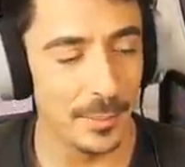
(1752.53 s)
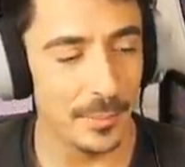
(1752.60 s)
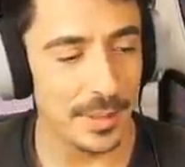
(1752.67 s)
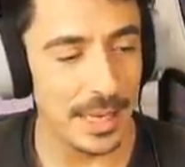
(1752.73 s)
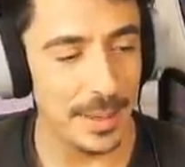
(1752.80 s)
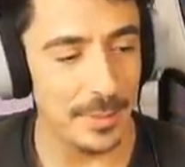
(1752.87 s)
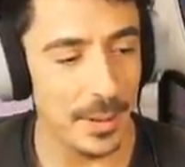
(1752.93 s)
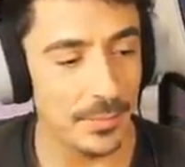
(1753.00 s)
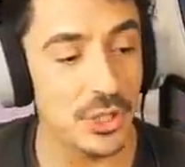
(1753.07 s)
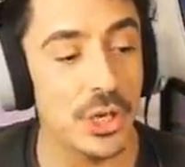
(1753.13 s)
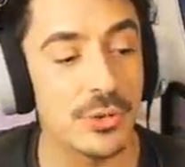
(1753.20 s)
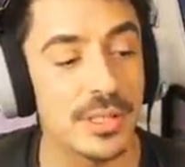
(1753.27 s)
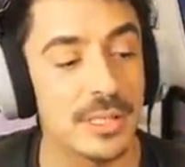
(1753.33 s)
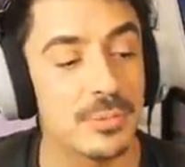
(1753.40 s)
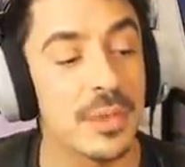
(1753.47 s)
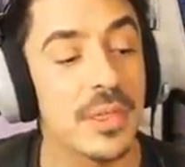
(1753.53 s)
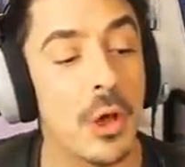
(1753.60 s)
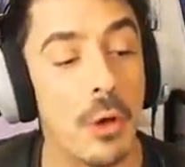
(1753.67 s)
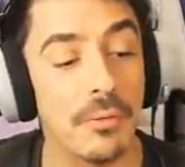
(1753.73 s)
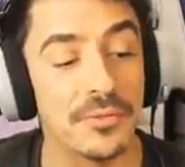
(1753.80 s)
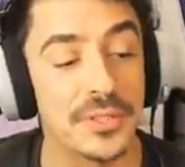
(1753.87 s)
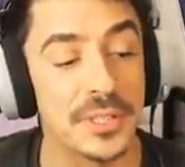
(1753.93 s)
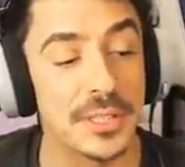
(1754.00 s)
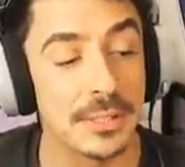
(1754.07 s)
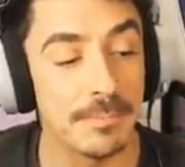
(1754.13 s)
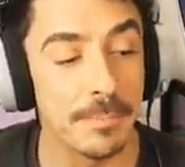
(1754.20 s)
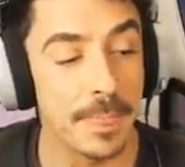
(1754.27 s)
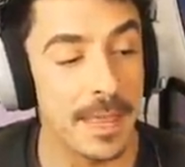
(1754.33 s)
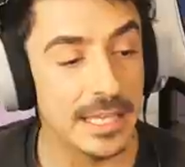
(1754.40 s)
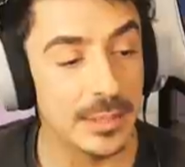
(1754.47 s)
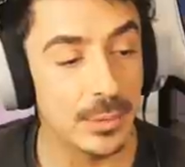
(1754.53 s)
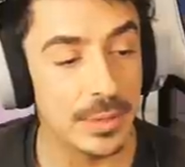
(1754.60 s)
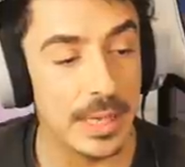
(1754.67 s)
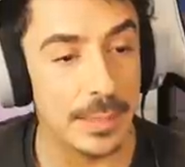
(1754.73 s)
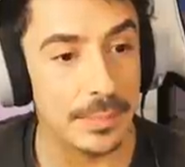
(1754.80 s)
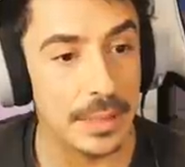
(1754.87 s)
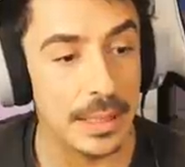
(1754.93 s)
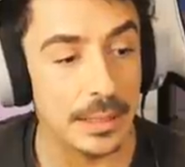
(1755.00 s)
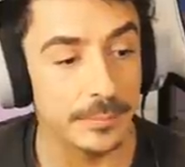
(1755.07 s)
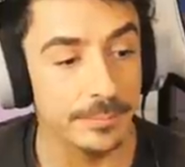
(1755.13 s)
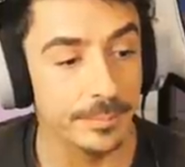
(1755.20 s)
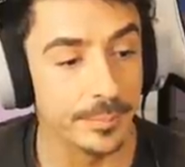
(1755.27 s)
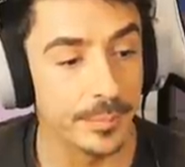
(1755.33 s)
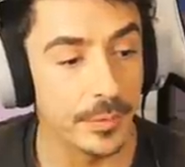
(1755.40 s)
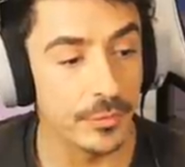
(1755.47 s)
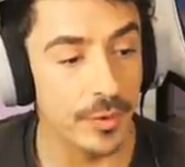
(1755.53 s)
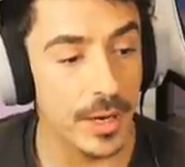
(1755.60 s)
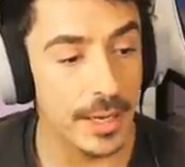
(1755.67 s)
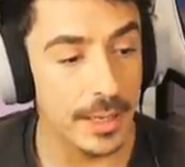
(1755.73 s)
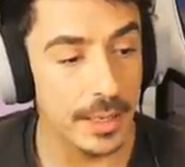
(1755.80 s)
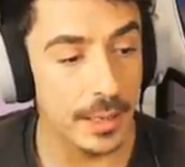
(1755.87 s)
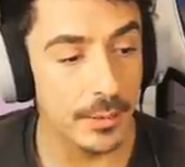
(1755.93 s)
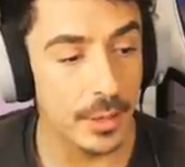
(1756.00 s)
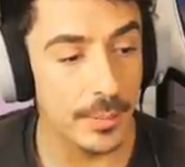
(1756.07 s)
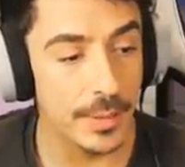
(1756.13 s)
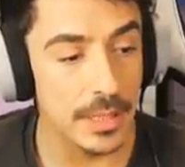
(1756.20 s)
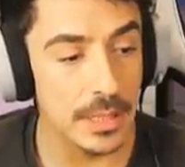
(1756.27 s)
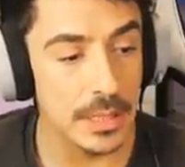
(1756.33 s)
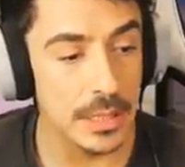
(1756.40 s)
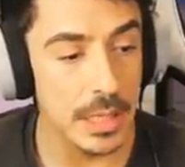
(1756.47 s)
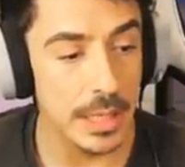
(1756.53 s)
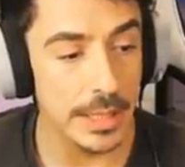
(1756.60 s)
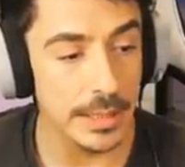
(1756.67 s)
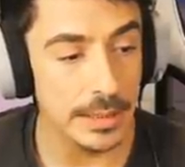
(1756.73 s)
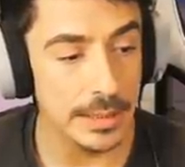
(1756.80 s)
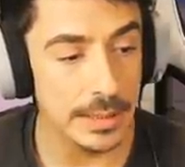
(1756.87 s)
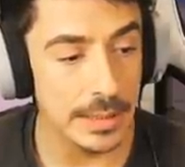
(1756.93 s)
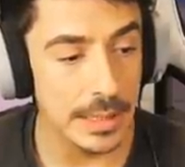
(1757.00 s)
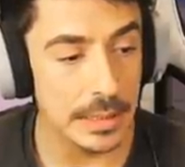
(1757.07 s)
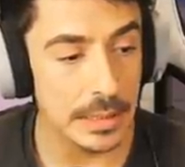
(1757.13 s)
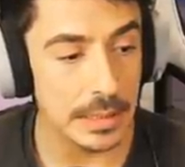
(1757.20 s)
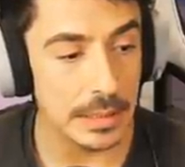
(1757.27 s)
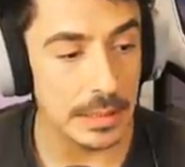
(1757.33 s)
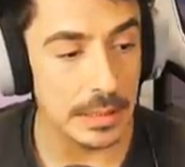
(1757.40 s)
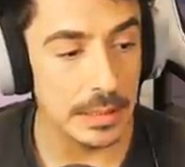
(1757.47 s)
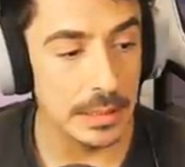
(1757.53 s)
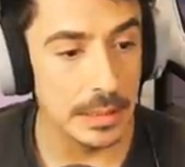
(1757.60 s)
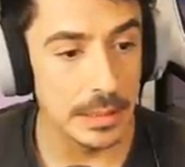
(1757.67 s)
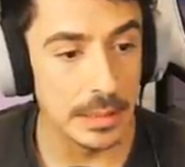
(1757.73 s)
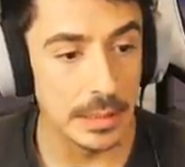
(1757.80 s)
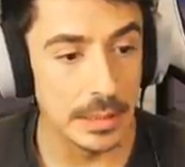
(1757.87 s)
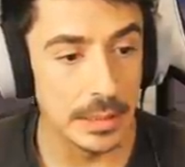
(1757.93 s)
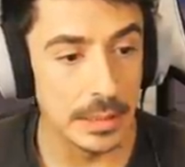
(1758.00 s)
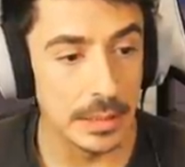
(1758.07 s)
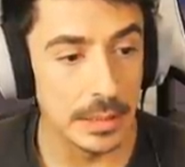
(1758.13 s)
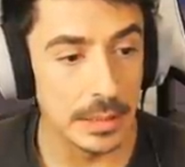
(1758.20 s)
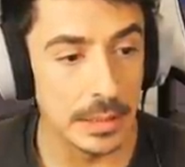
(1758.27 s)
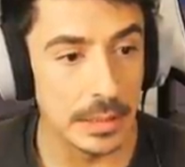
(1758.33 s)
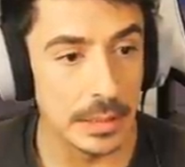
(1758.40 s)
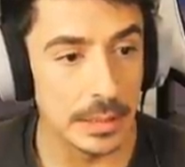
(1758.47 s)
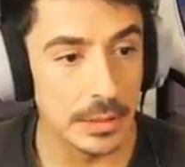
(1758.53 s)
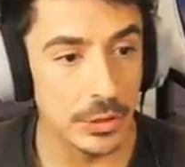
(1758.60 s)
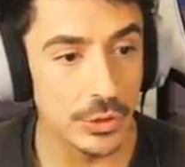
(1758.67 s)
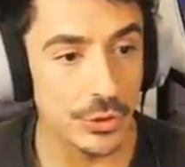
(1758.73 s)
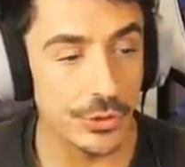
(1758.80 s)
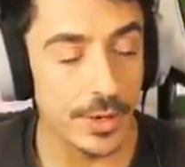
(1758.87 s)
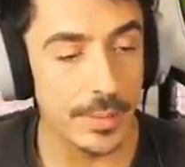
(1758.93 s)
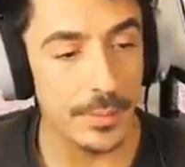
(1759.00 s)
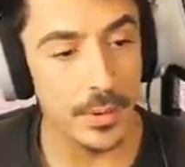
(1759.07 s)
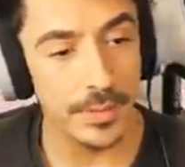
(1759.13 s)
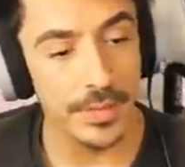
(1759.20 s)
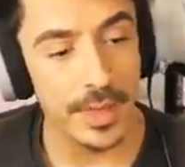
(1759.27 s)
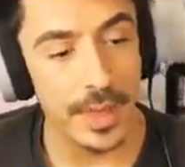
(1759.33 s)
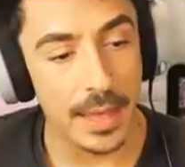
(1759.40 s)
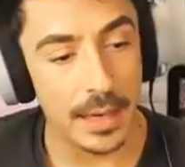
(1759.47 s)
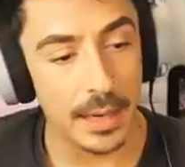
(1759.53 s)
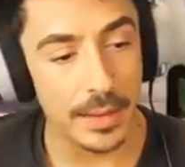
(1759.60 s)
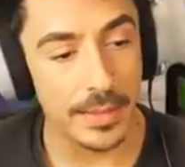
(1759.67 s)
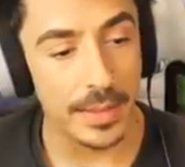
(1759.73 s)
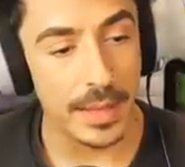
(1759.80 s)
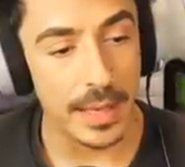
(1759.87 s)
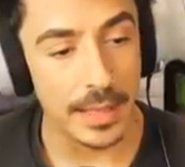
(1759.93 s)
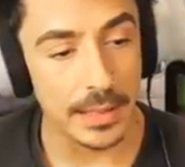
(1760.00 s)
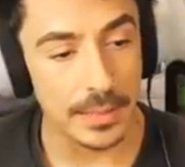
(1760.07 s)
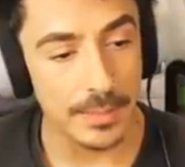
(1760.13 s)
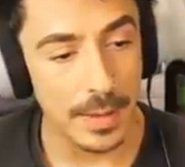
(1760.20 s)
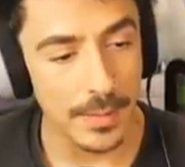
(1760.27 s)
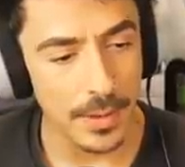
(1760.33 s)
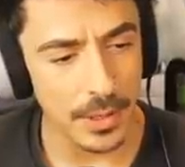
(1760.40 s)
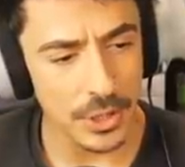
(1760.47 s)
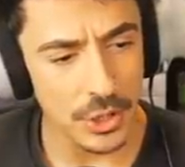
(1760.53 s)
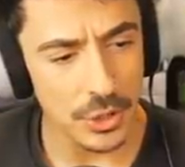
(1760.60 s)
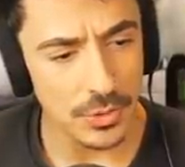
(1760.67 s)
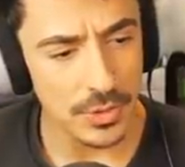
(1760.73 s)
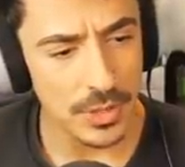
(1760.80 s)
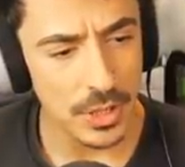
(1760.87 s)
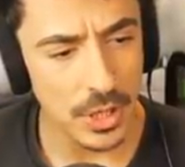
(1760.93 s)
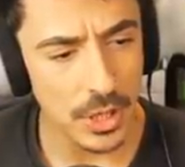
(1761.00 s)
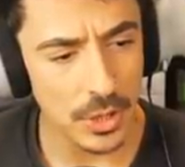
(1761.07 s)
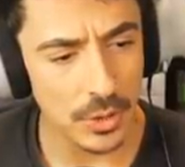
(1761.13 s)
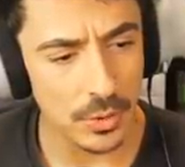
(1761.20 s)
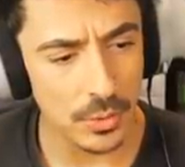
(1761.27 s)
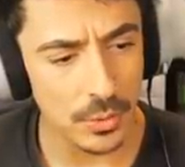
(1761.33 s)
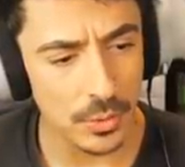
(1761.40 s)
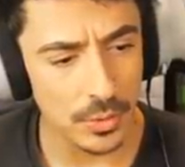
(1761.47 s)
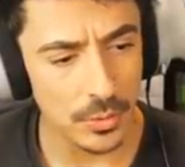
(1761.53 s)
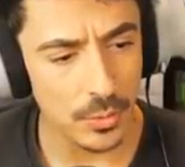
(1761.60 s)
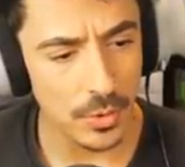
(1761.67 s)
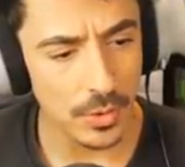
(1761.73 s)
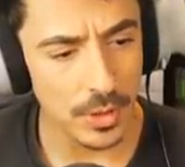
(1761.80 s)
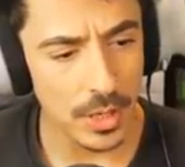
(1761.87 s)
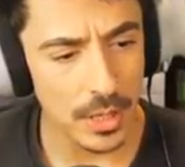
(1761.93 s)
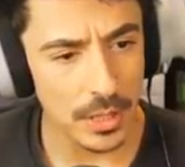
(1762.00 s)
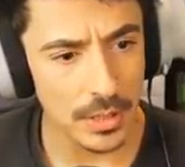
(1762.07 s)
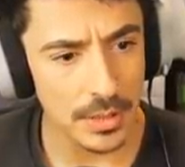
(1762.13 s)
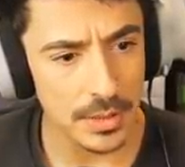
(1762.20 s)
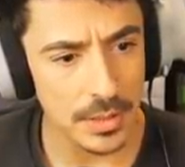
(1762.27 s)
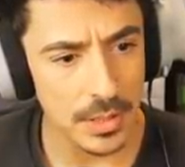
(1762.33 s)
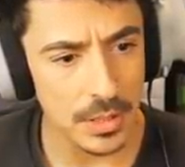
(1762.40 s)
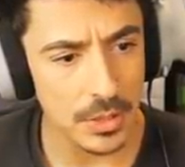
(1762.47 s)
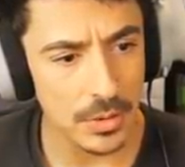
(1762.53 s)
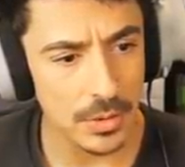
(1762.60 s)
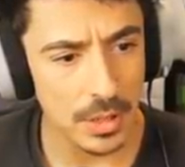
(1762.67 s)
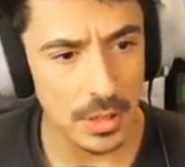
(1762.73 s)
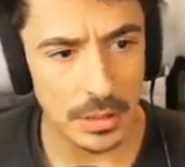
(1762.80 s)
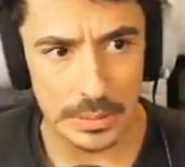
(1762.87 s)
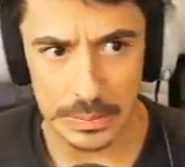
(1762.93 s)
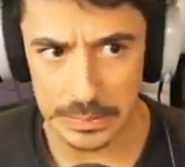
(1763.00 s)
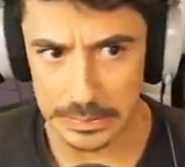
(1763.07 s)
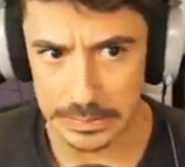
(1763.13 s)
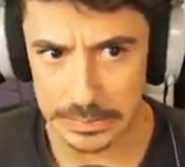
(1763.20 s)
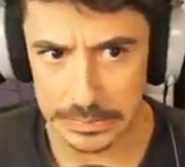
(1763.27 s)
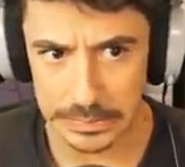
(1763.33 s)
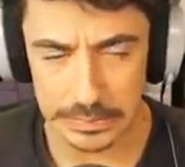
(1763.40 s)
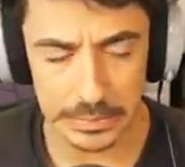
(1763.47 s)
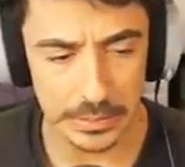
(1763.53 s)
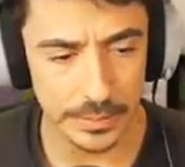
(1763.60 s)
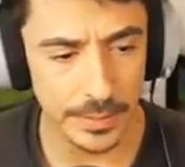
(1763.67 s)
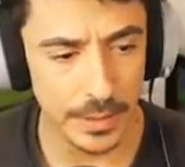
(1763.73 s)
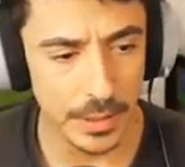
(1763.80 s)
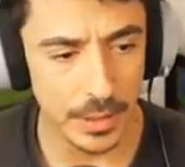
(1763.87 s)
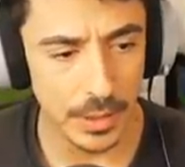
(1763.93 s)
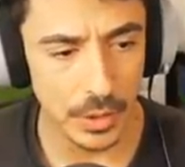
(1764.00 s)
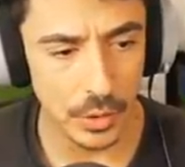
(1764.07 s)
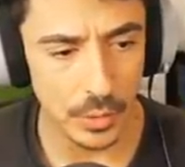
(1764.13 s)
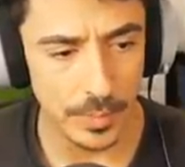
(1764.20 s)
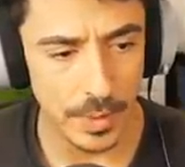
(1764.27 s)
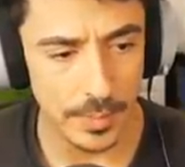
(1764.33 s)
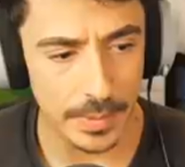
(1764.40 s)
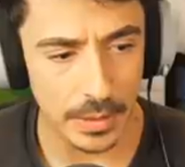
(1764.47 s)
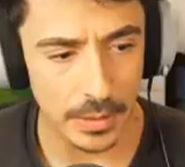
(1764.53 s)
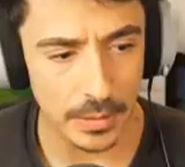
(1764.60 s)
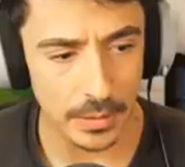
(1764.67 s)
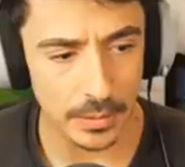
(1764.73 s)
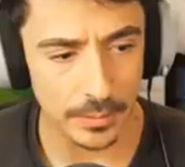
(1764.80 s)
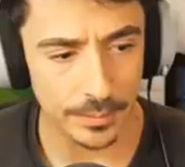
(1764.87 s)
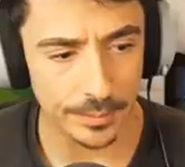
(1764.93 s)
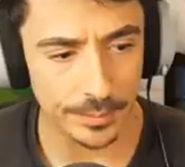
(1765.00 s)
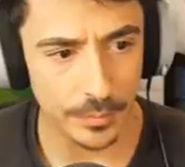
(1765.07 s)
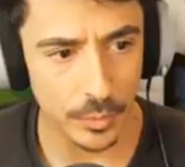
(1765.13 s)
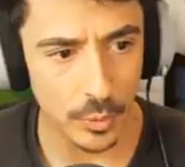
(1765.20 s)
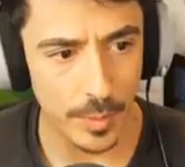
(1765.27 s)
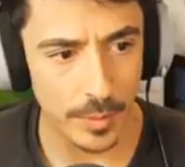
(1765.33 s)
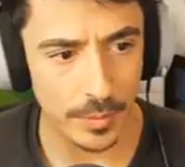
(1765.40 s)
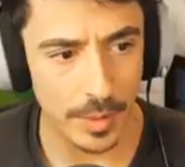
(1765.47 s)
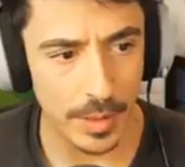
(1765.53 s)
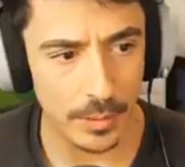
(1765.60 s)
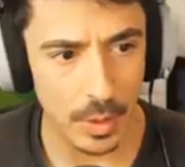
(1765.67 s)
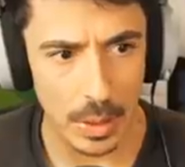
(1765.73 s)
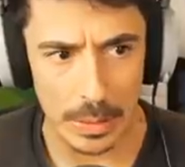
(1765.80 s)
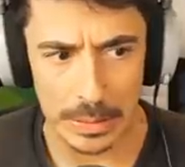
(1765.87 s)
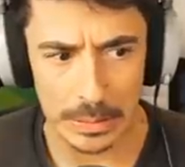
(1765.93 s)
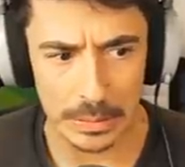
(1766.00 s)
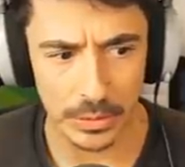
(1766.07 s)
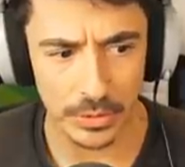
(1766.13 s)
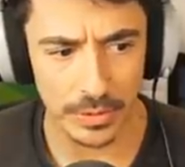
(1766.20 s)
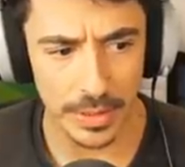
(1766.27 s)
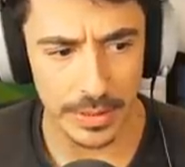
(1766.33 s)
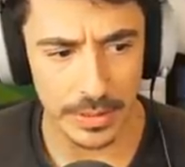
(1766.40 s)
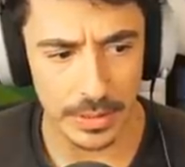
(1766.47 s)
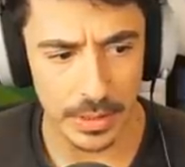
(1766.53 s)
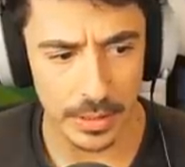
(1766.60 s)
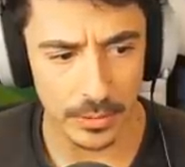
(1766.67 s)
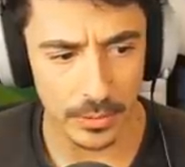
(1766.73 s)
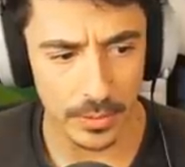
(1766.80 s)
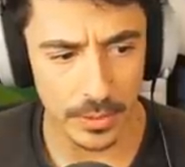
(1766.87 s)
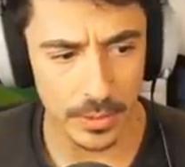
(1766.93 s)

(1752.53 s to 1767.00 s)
Keeping Up with Joneses with the goths. That's what's happening, right? And I'm going to put a nice little trim on there like that. Maybe I could use you. What colors do you go? Oh, oh maybe not. What about that? Oh, Christ, no.